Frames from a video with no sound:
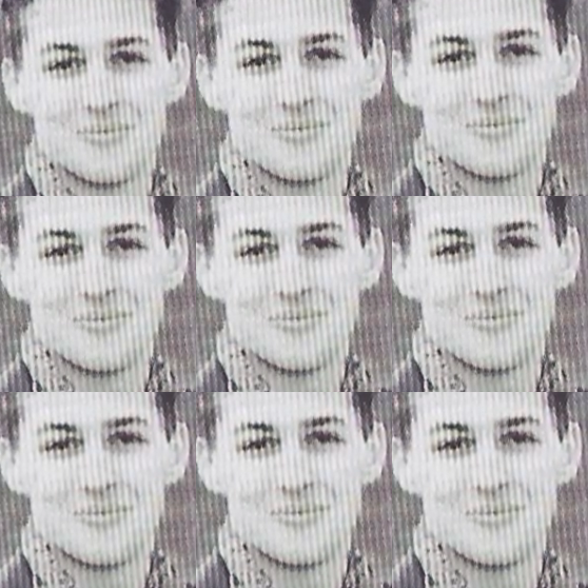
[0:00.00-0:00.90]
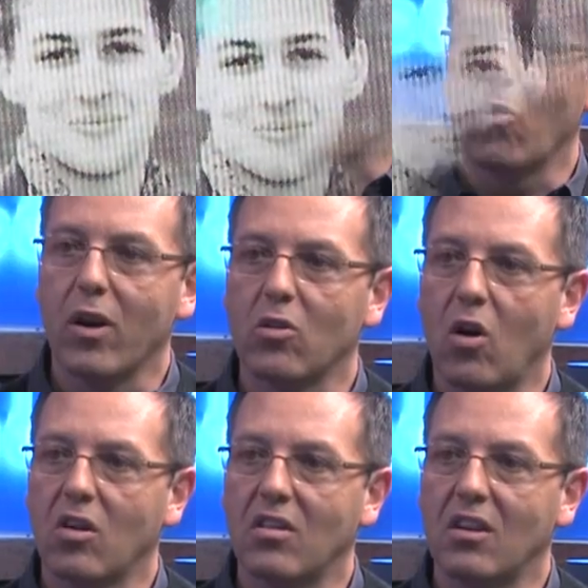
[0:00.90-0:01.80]
And I always feel that there's no greater
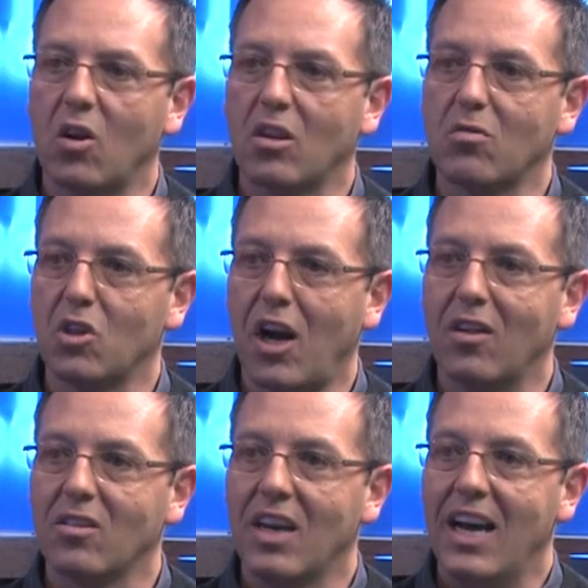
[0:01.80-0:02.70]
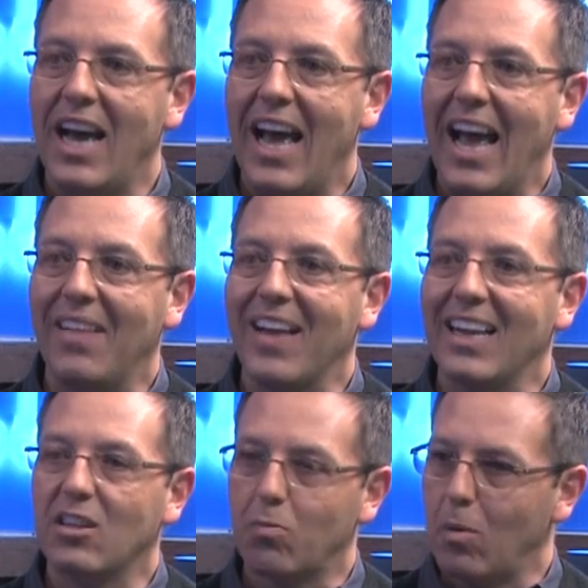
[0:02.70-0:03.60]
loss than the loss of a child, and
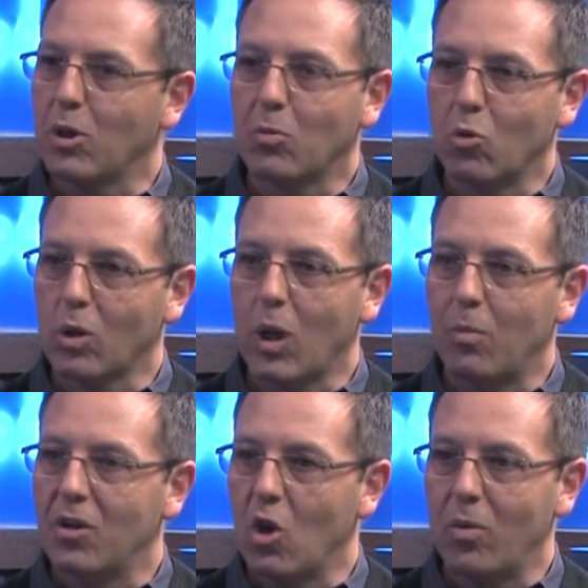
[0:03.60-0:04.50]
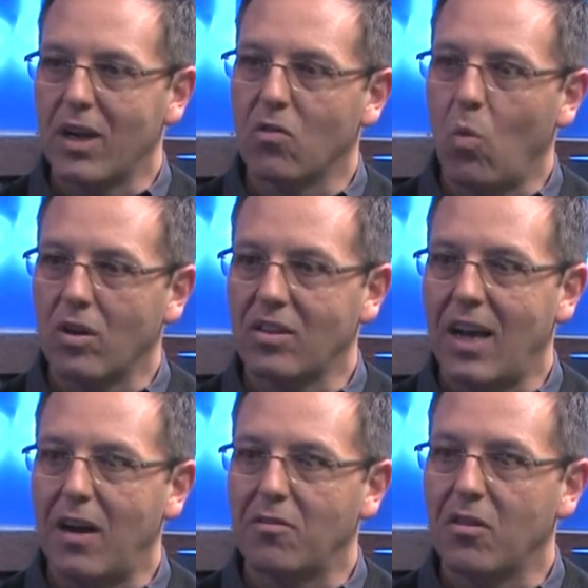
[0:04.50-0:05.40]
that it's membership to a club that nobody ever wants to
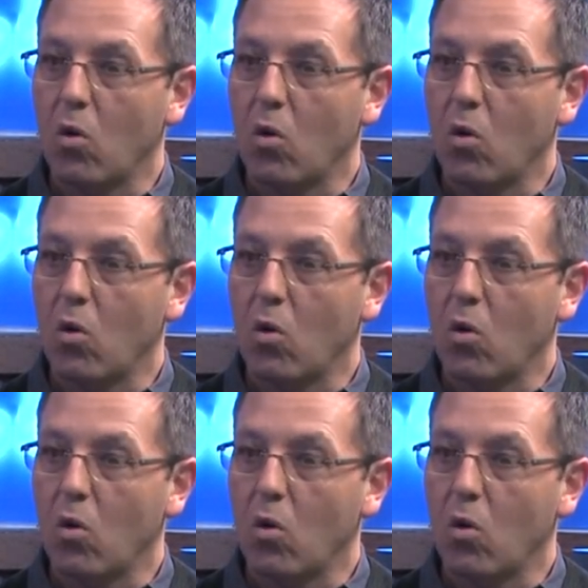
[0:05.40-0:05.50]
have